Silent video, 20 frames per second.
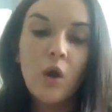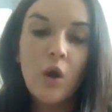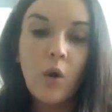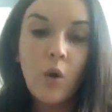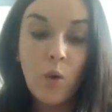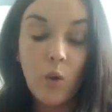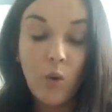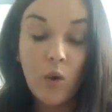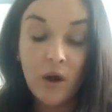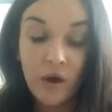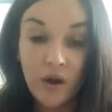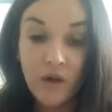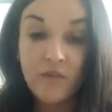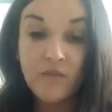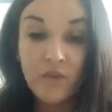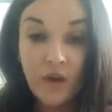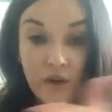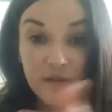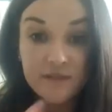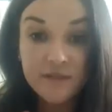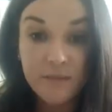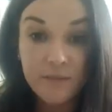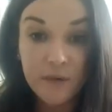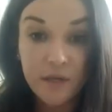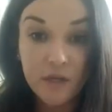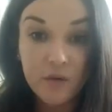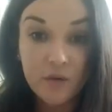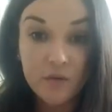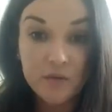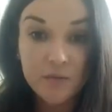or of
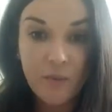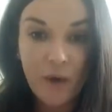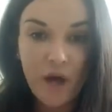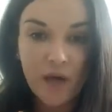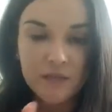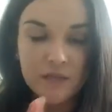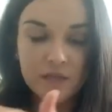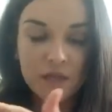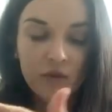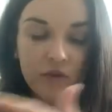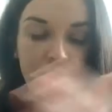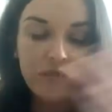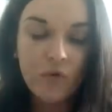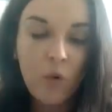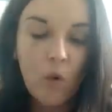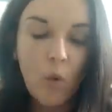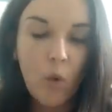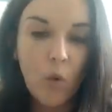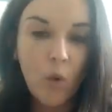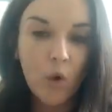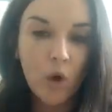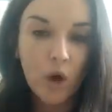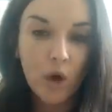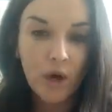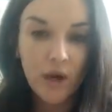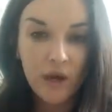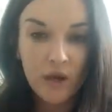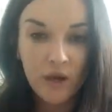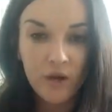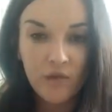somebody who's positive,
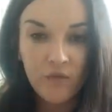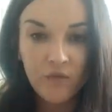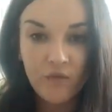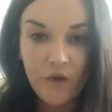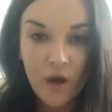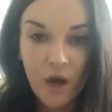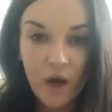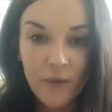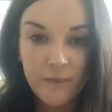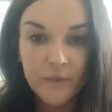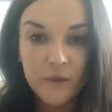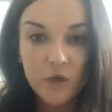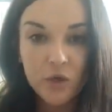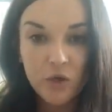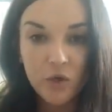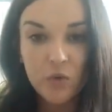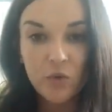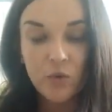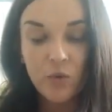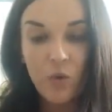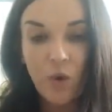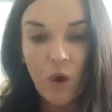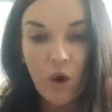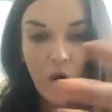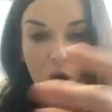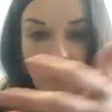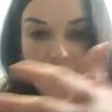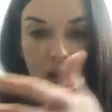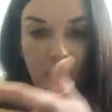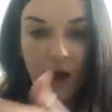or if you
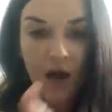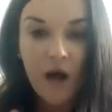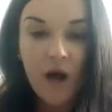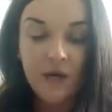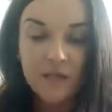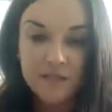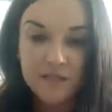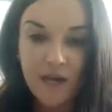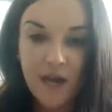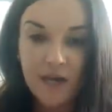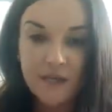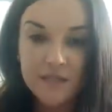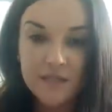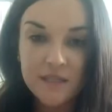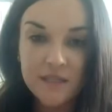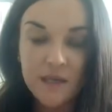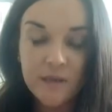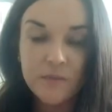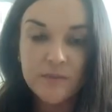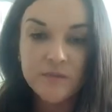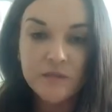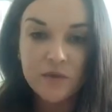are a contact to them.